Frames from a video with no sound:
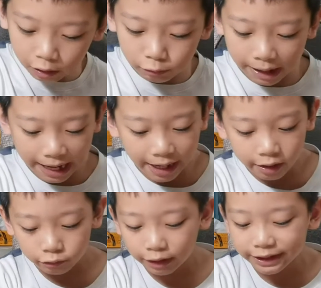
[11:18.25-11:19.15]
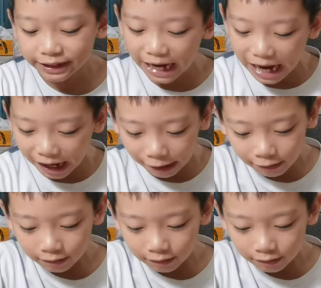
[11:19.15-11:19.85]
When? Right now.